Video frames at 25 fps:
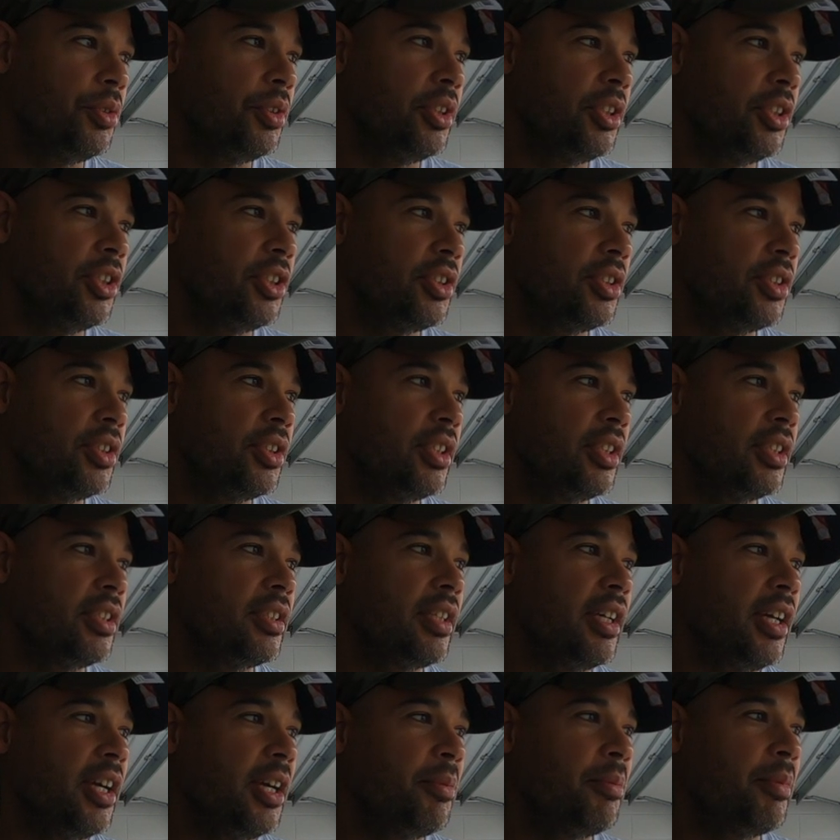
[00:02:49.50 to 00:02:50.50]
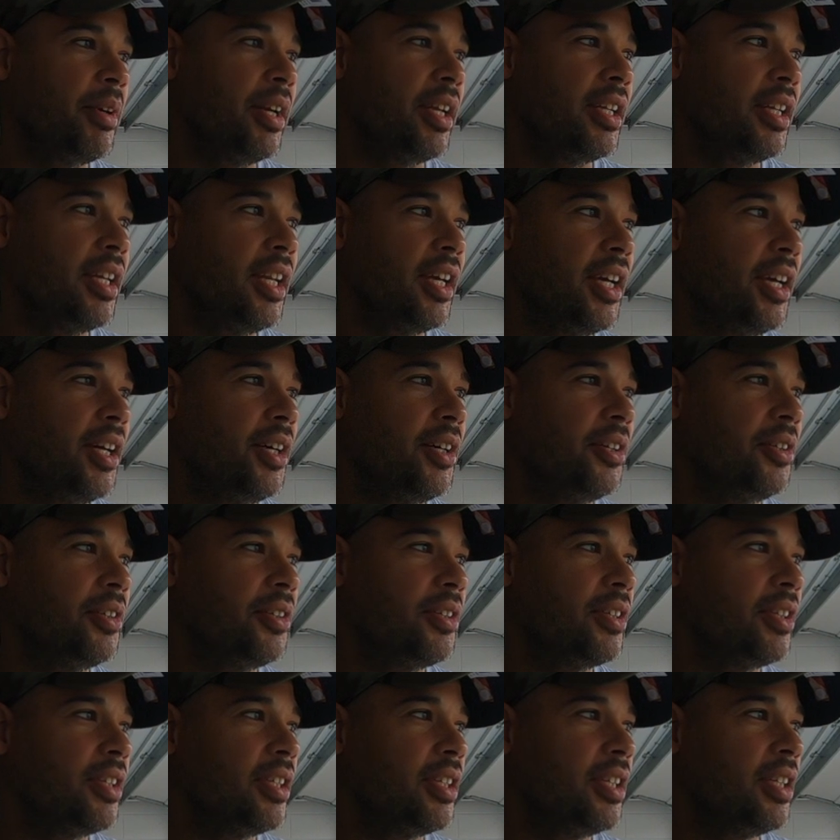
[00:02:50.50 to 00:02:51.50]
this time right
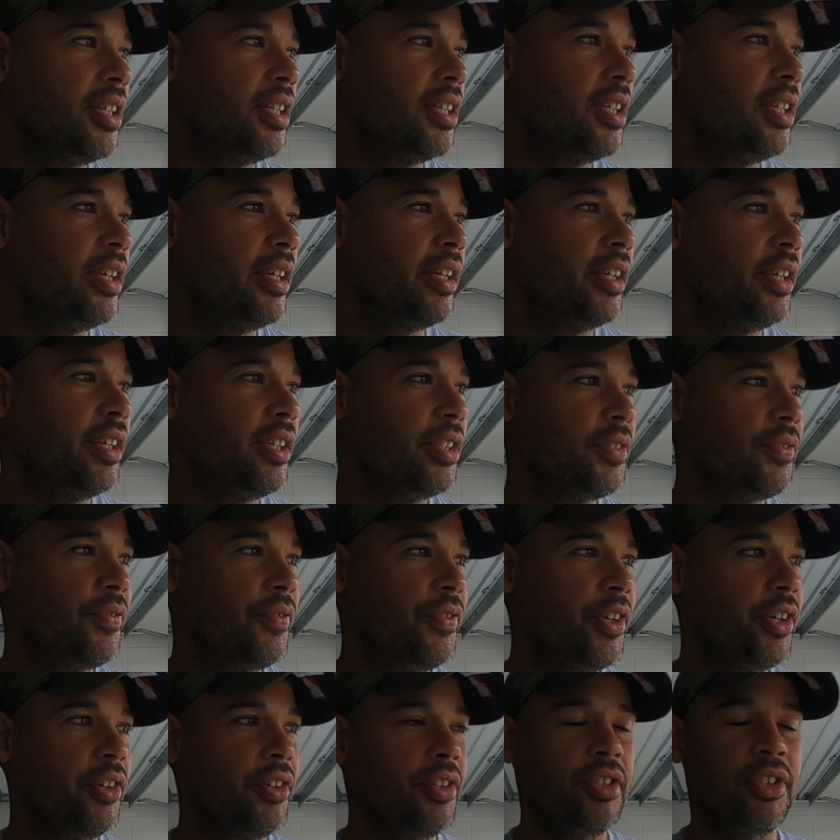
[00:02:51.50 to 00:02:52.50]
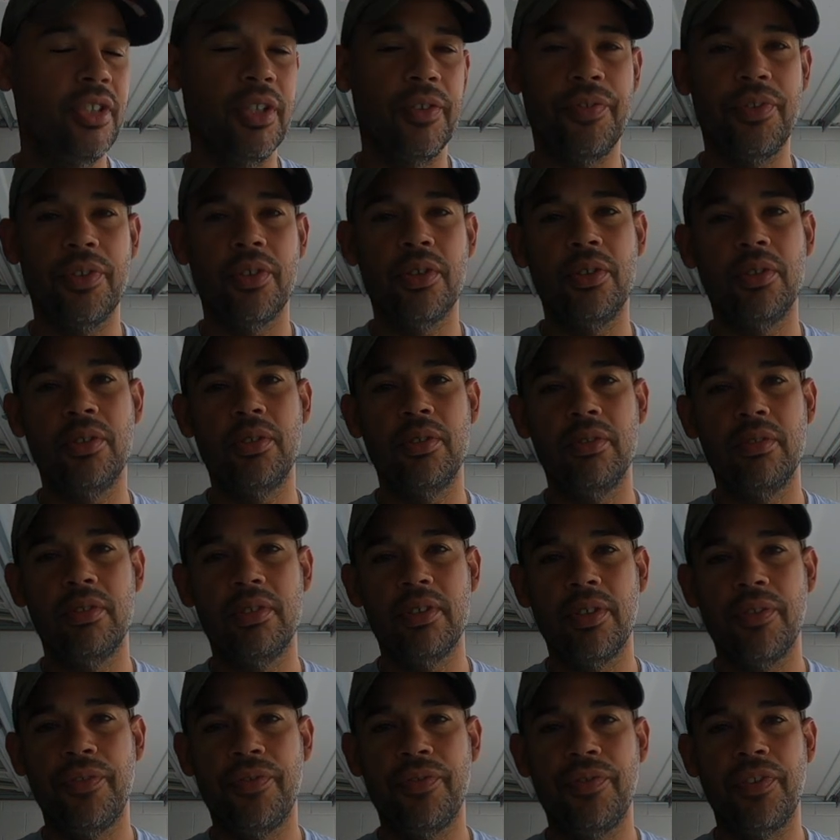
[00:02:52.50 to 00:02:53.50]
now, it's very difficult
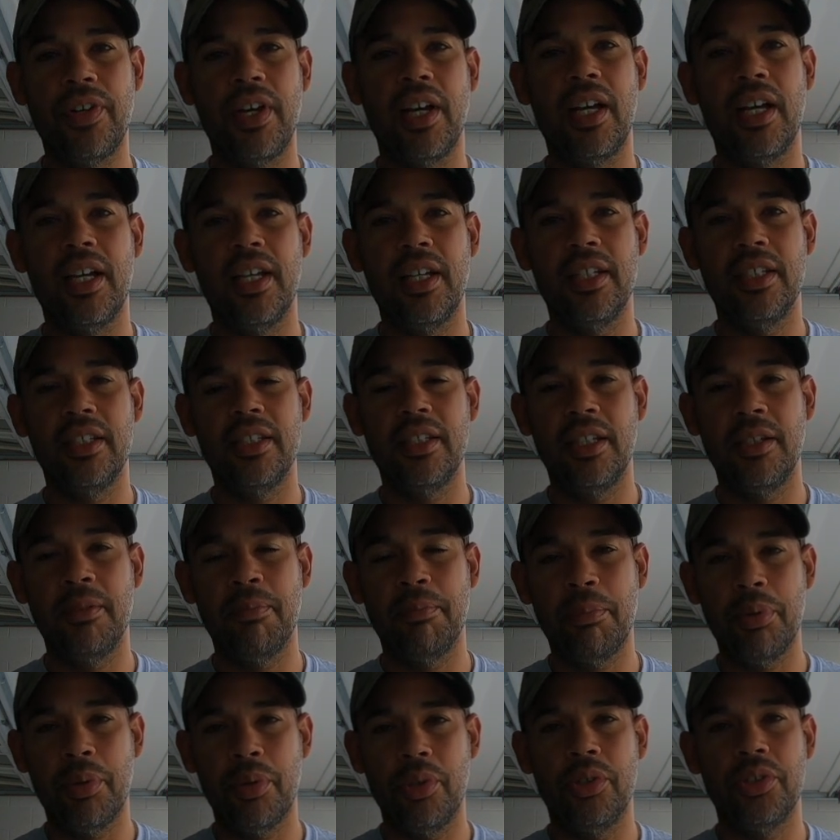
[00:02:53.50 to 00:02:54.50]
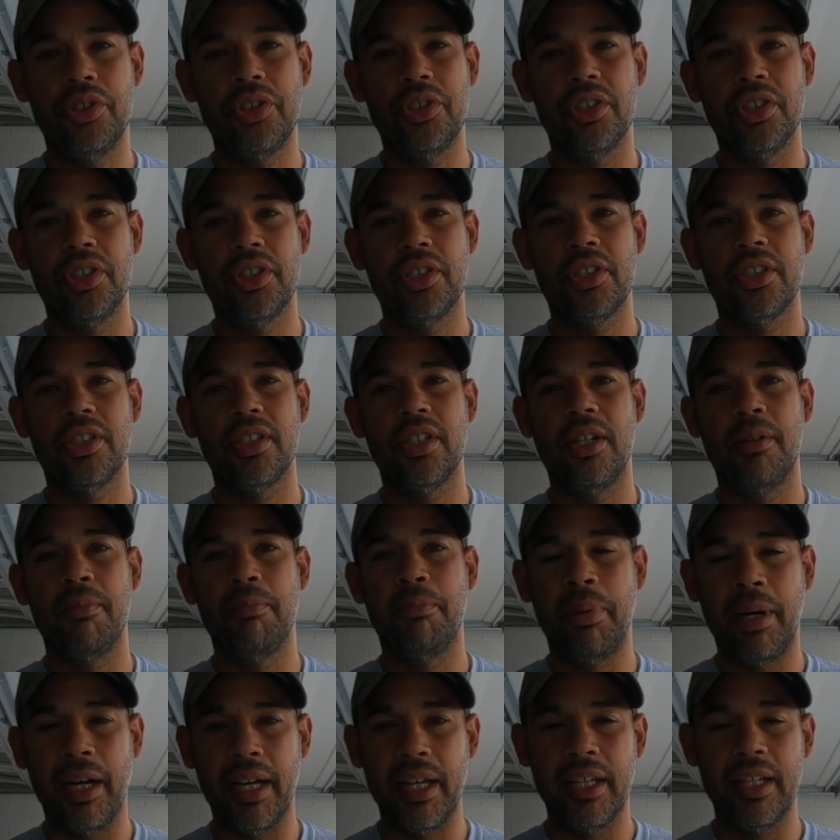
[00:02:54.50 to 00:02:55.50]
to find and purchase a
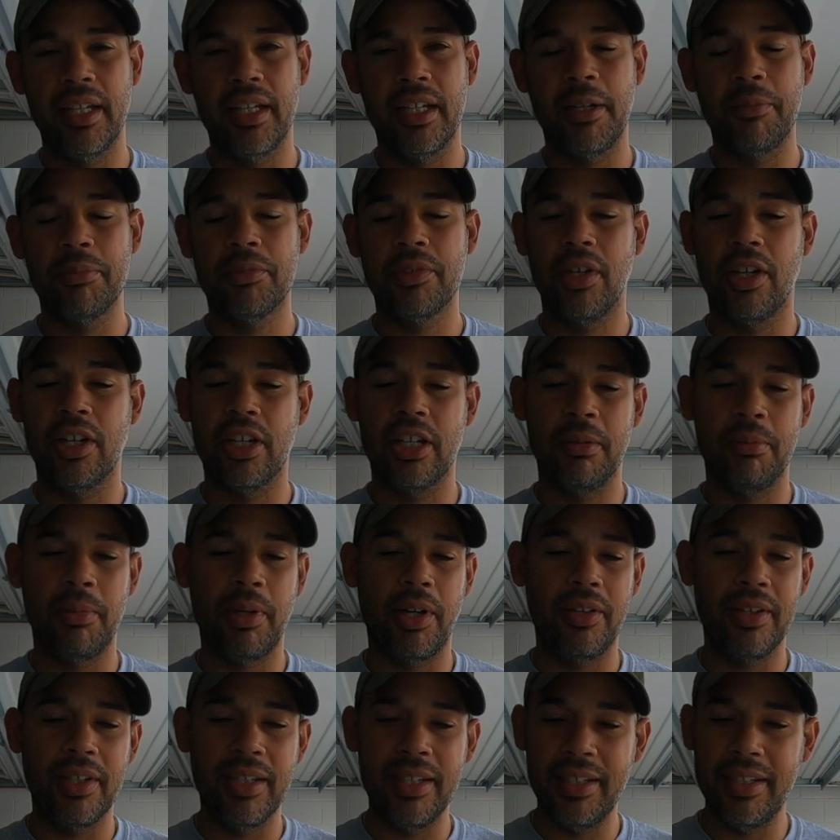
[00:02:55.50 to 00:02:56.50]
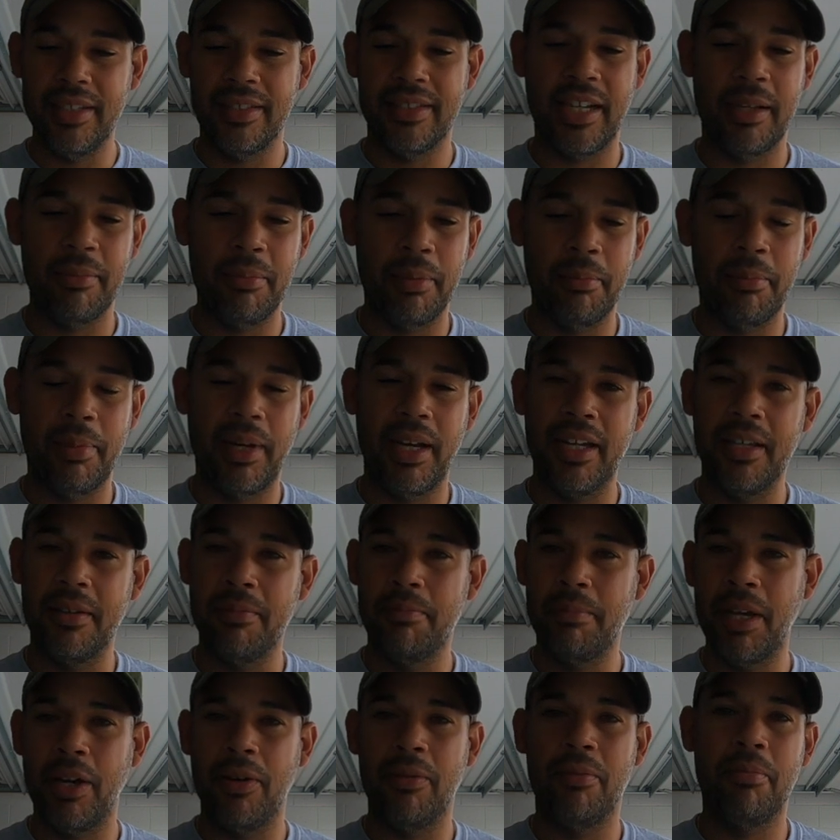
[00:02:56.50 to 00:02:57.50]
bike. And I'm talking about any type of
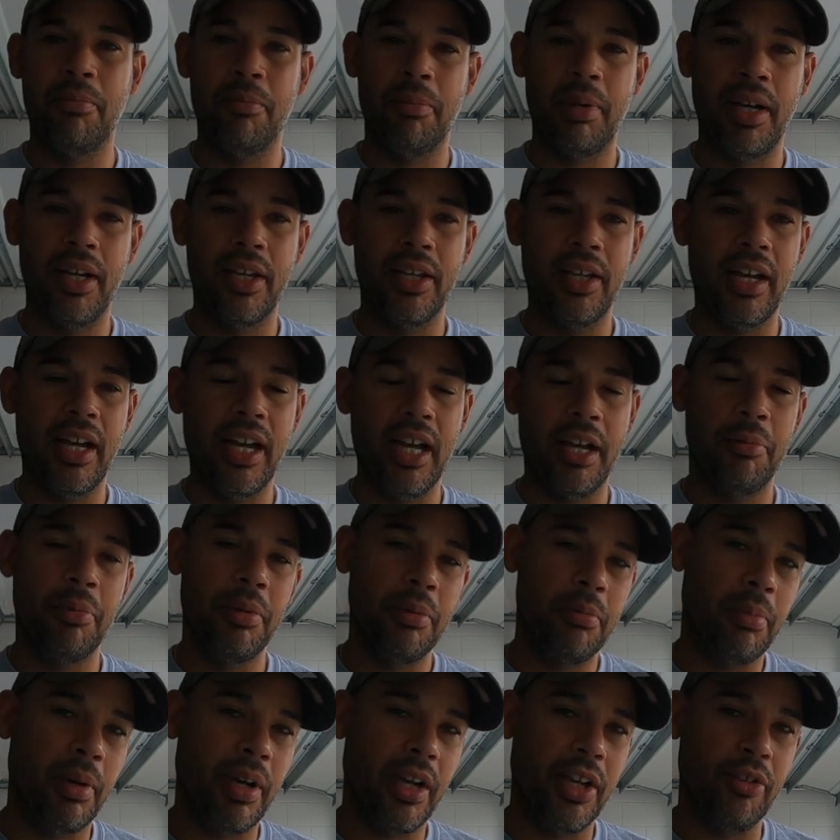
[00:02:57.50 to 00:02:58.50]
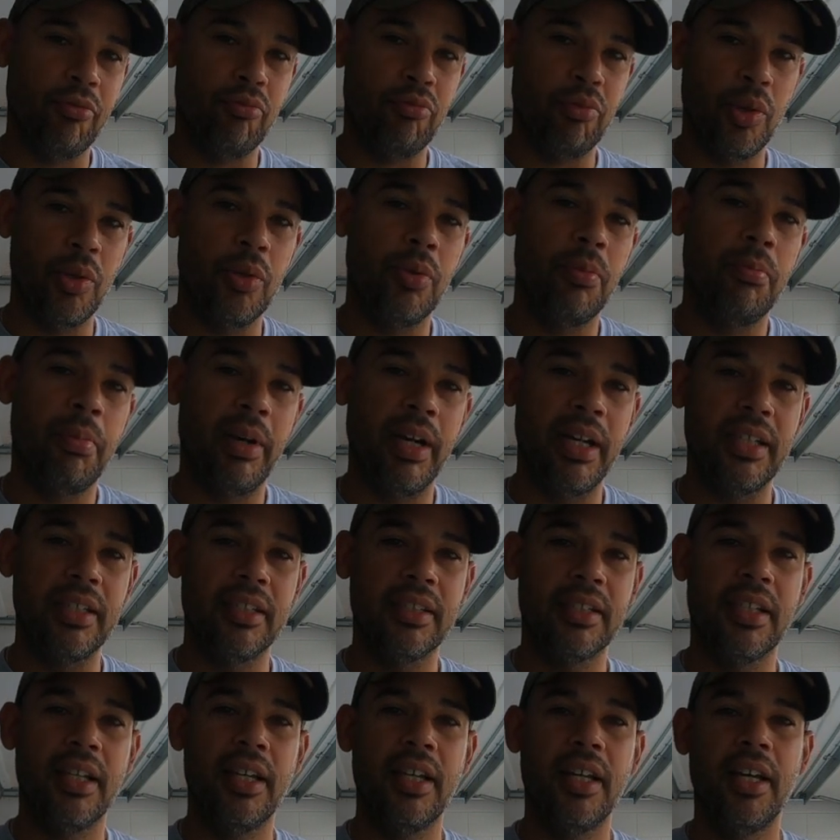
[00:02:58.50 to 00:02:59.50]
bike, mountain bike, hybrid bike, road
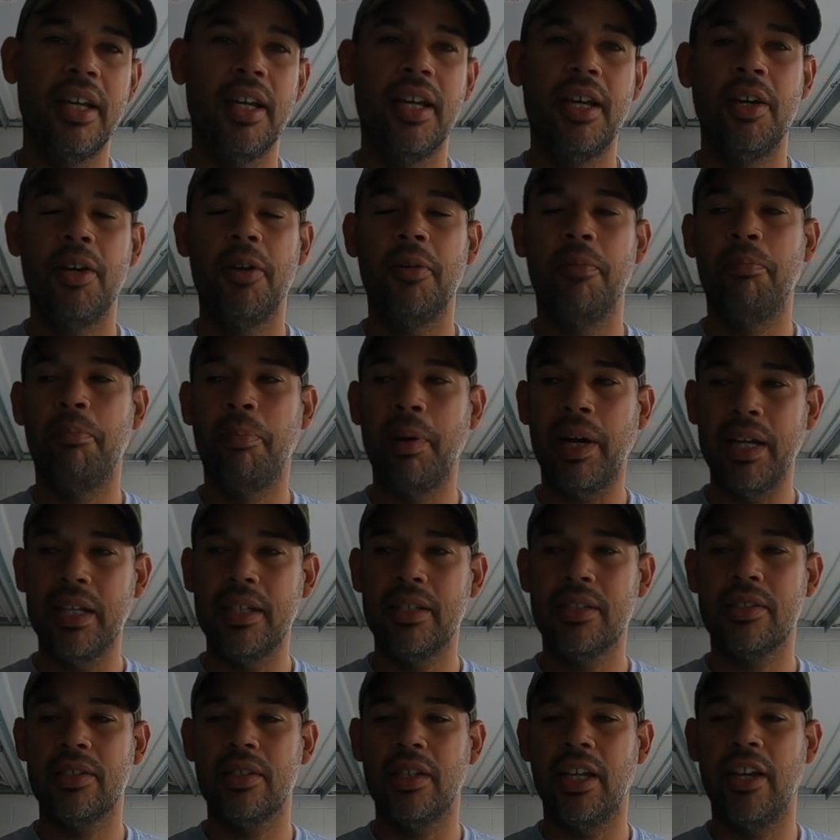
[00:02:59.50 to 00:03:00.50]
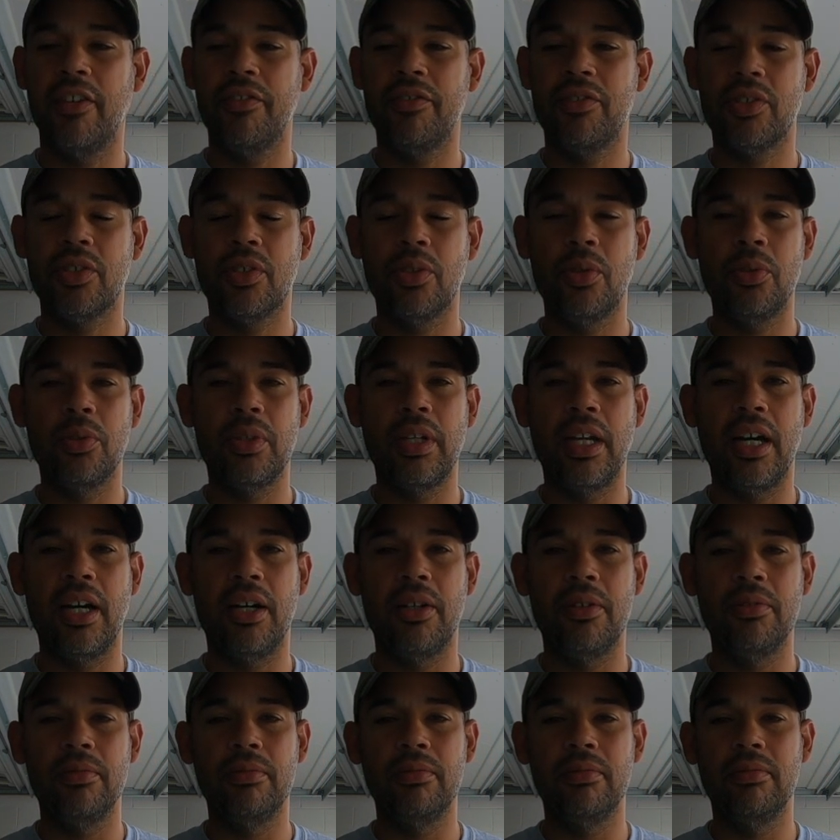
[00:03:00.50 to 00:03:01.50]
bikes. Bikes have sold
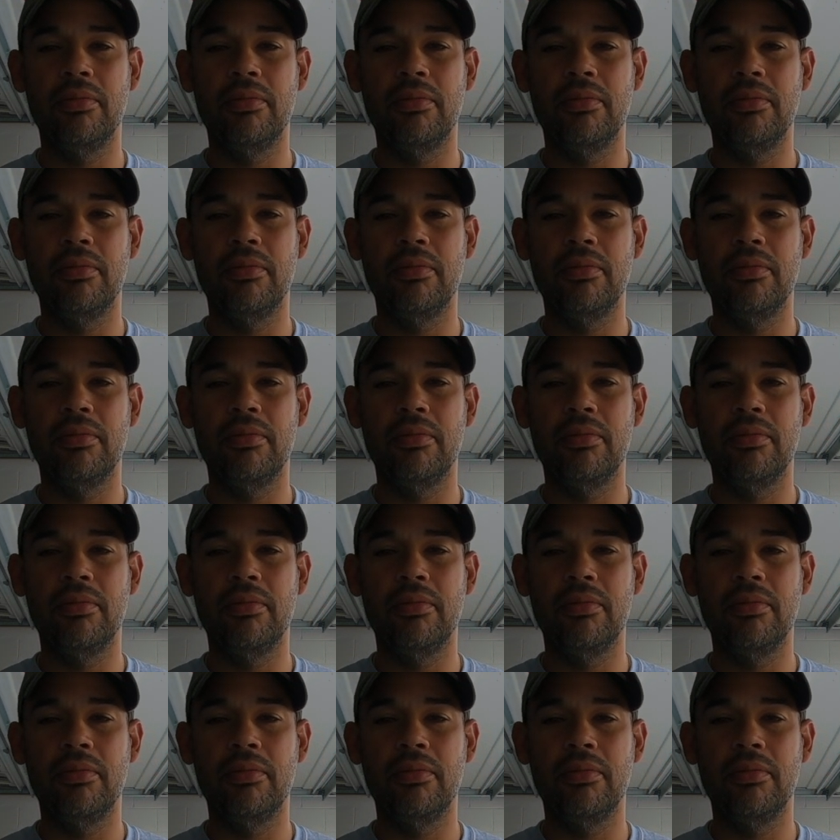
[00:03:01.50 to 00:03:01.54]
out